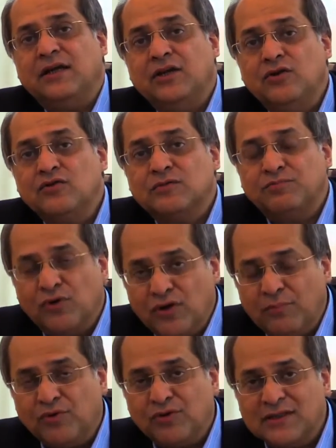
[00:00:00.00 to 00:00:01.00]
induced
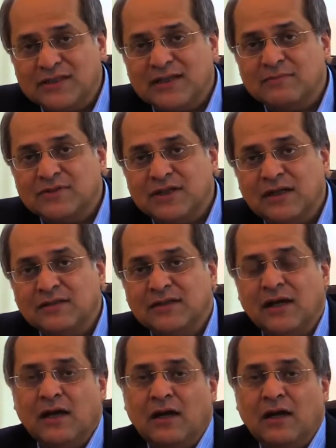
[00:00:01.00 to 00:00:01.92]
pluripotent stem cells,